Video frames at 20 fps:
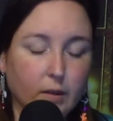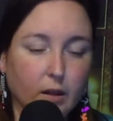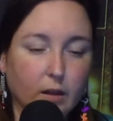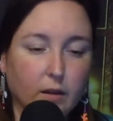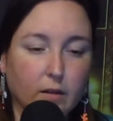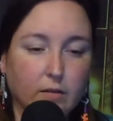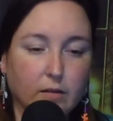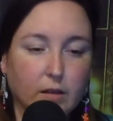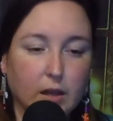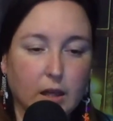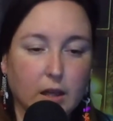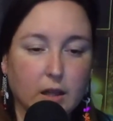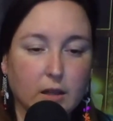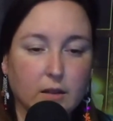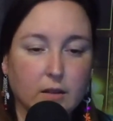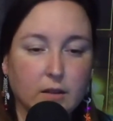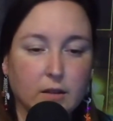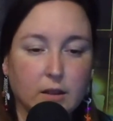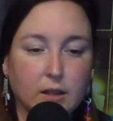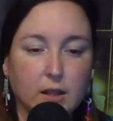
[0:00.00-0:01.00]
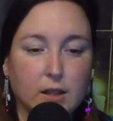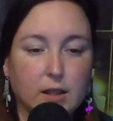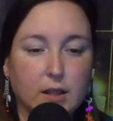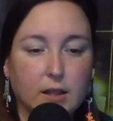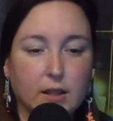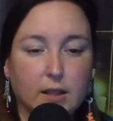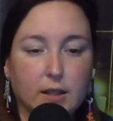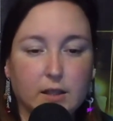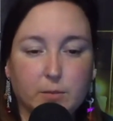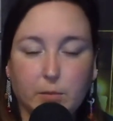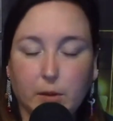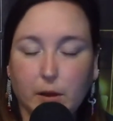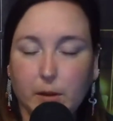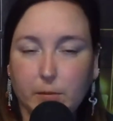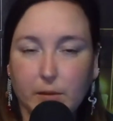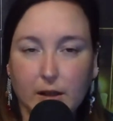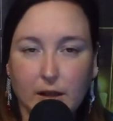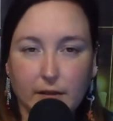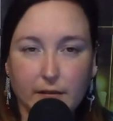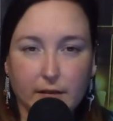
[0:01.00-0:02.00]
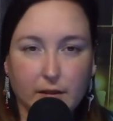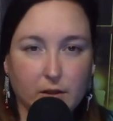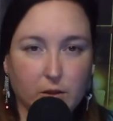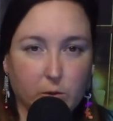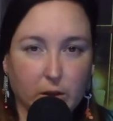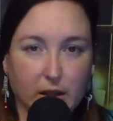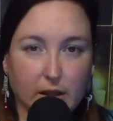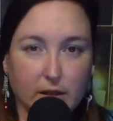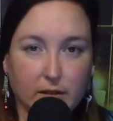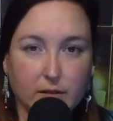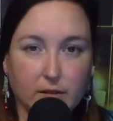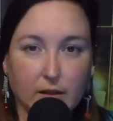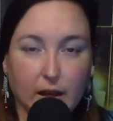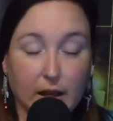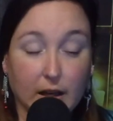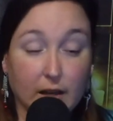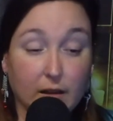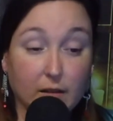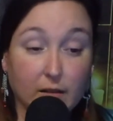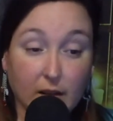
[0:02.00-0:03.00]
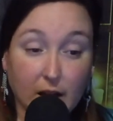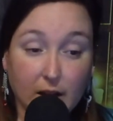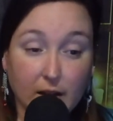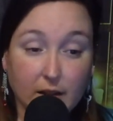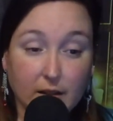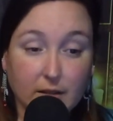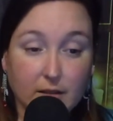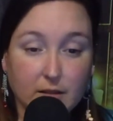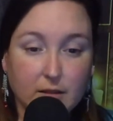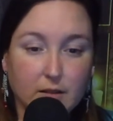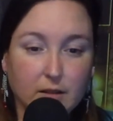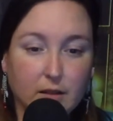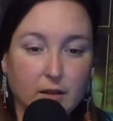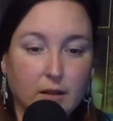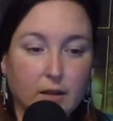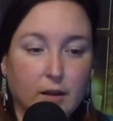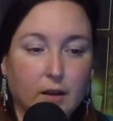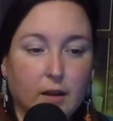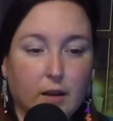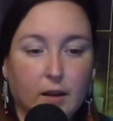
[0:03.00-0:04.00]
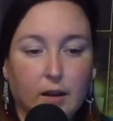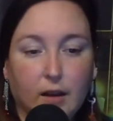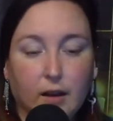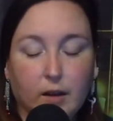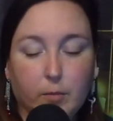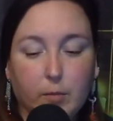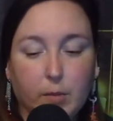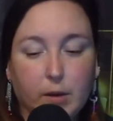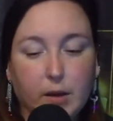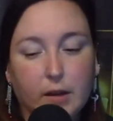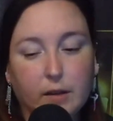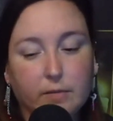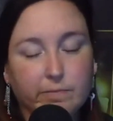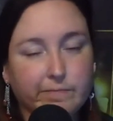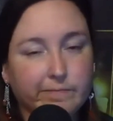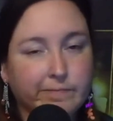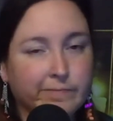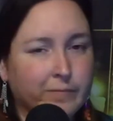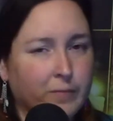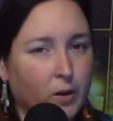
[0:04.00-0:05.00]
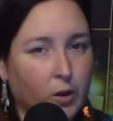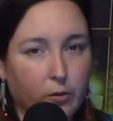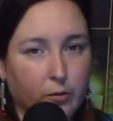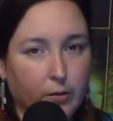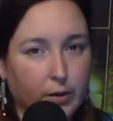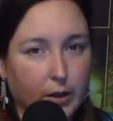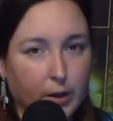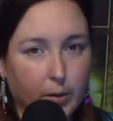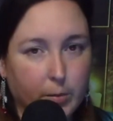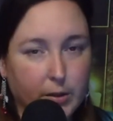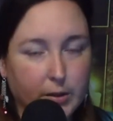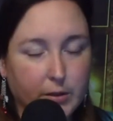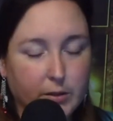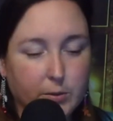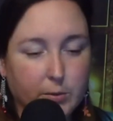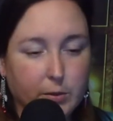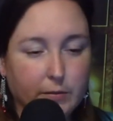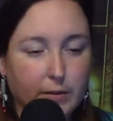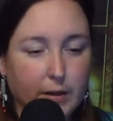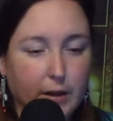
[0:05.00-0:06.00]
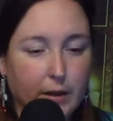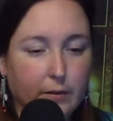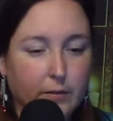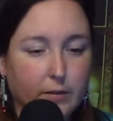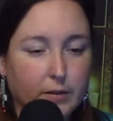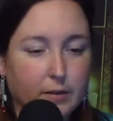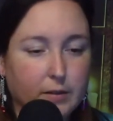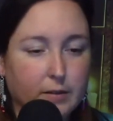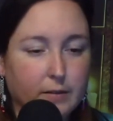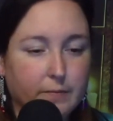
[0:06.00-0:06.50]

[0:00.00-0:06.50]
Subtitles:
The department had the twigs analyzed, but no fingerprints were found.